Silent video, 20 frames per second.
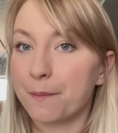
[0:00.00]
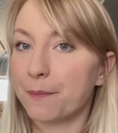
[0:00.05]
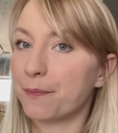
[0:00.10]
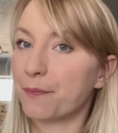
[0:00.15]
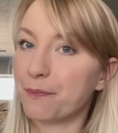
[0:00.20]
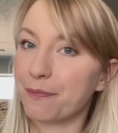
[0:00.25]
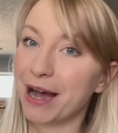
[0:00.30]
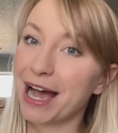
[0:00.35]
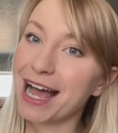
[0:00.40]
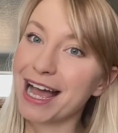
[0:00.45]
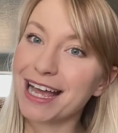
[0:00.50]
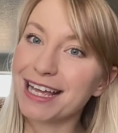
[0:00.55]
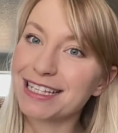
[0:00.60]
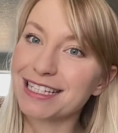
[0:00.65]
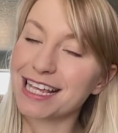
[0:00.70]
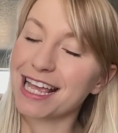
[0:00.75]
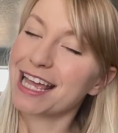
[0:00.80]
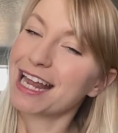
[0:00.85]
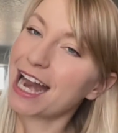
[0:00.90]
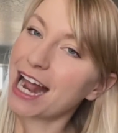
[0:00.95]
but
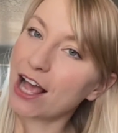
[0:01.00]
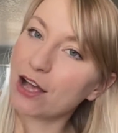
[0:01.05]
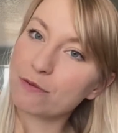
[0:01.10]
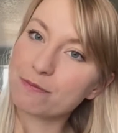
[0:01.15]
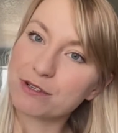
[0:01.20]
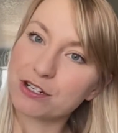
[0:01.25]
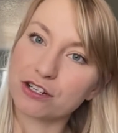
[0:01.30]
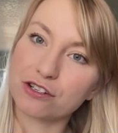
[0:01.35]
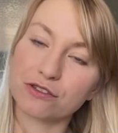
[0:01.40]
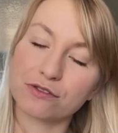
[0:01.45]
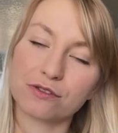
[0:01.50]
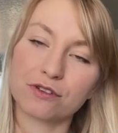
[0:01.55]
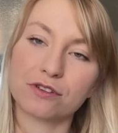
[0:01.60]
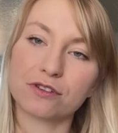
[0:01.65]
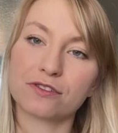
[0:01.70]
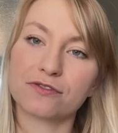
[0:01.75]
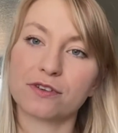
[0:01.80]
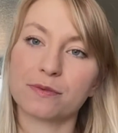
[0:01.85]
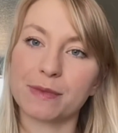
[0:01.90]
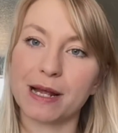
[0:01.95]
it helps your
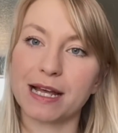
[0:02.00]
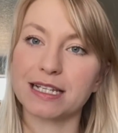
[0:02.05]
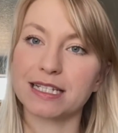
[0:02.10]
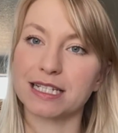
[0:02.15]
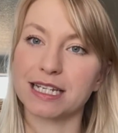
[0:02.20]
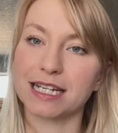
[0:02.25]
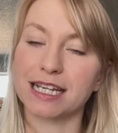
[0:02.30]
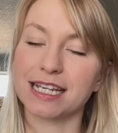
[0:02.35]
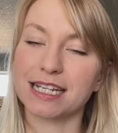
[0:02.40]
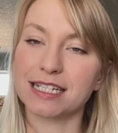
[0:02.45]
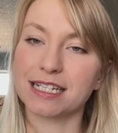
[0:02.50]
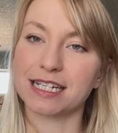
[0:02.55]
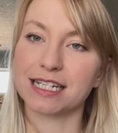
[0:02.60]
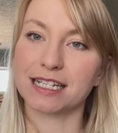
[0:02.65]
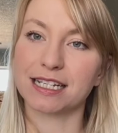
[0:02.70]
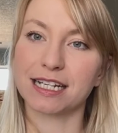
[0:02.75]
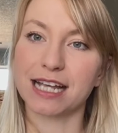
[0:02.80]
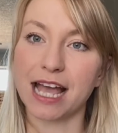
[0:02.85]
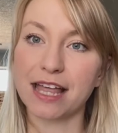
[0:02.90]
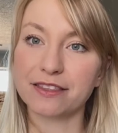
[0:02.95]
noodles from not sticking
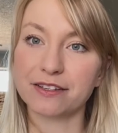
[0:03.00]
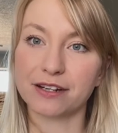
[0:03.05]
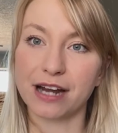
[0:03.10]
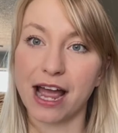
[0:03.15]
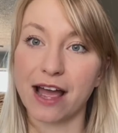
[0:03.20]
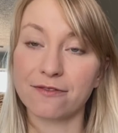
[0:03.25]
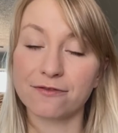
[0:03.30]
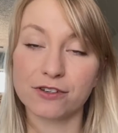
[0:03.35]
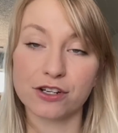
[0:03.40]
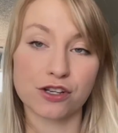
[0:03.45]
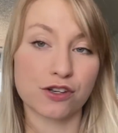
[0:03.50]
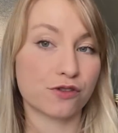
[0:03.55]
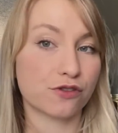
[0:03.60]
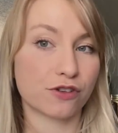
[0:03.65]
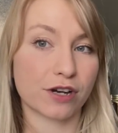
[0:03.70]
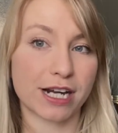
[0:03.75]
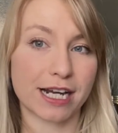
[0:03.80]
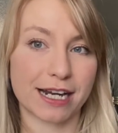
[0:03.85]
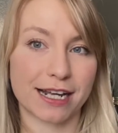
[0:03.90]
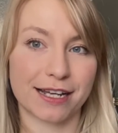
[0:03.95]
together after you
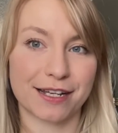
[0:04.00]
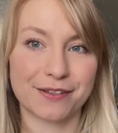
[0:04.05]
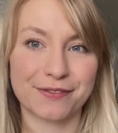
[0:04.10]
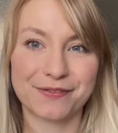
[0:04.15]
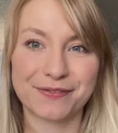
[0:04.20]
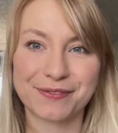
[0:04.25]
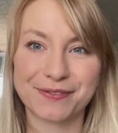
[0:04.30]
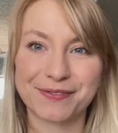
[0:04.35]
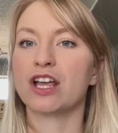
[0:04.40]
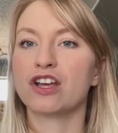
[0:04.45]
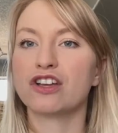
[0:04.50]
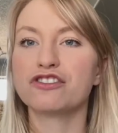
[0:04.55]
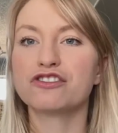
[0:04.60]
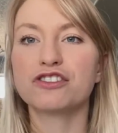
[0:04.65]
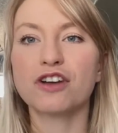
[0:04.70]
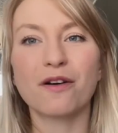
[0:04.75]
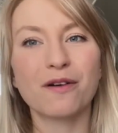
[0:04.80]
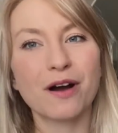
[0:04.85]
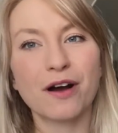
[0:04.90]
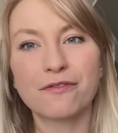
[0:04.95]
drain it.
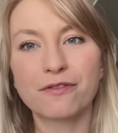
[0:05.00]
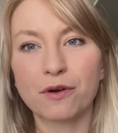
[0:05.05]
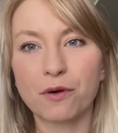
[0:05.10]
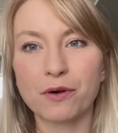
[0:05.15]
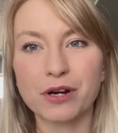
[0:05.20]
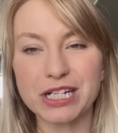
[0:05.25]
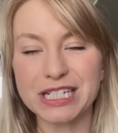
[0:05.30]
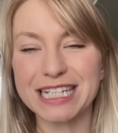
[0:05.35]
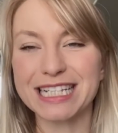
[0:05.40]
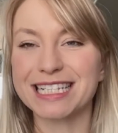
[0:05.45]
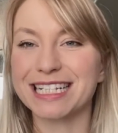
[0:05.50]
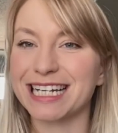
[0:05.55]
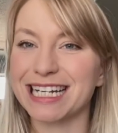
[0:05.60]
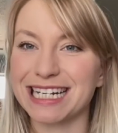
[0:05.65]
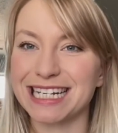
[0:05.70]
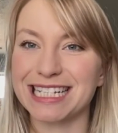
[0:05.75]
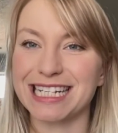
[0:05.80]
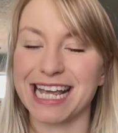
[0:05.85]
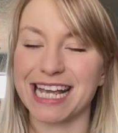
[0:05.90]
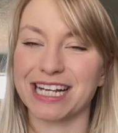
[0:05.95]
So of course it's gonna
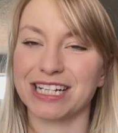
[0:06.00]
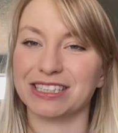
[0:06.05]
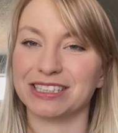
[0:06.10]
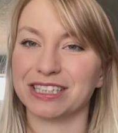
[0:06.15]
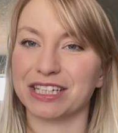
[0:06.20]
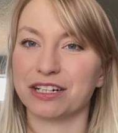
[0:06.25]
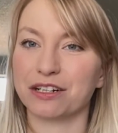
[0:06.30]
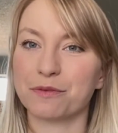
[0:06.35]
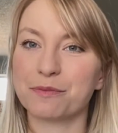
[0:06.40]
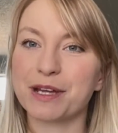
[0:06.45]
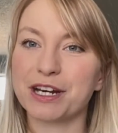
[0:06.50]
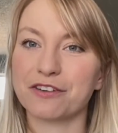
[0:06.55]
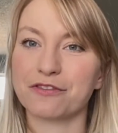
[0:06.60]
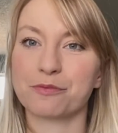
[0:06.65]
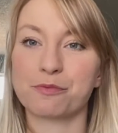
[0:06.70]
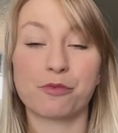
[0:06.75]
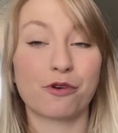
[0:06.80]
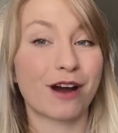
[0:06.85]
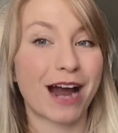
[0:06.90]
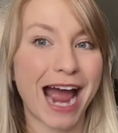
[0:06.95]
take a little bit of
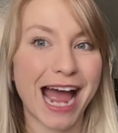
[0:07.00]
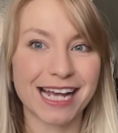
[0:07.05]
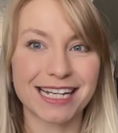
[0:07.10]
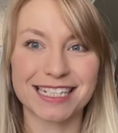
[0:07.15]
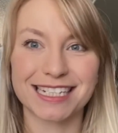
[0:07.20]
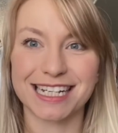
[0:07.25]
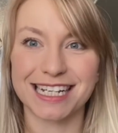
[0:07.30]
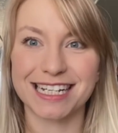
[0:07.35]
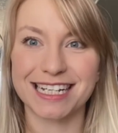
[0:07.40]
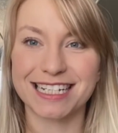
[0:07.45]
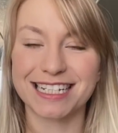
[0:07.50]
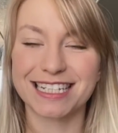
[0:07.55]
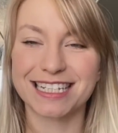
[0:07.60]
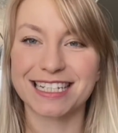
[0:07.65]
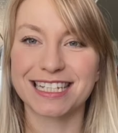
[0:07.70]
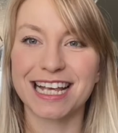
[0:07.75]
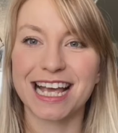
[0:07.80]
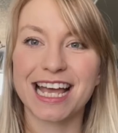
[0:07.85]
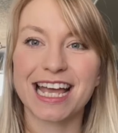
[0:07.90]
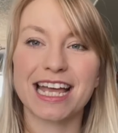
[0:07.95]
practice
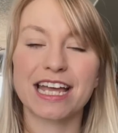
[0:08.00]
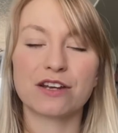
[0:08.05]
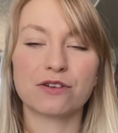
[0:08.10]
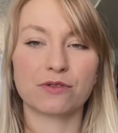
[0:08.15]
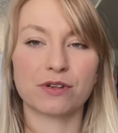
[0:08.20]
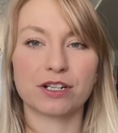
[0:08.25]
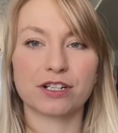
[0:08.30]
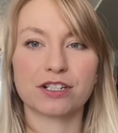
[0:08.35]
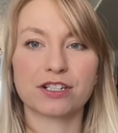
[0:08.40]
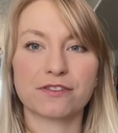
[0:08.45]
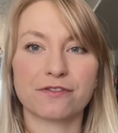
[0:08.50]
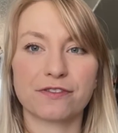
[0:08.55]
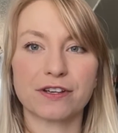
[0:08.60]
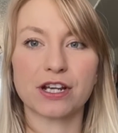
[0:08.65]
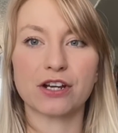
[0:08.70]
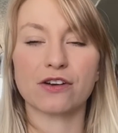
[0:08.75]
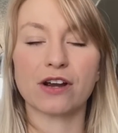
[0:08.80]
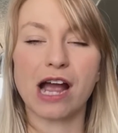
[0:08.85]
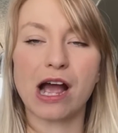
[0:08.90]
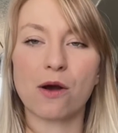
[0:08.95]
in order to
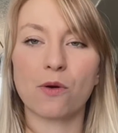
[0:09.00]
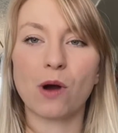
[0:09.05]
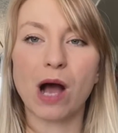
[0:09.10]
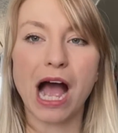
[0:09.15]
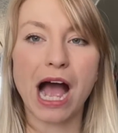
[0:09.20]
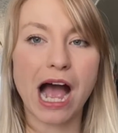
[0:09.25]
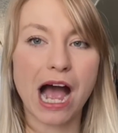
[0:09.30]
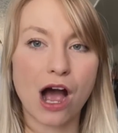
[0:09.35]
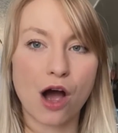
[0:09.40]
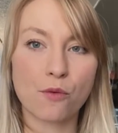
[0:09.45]
figure out how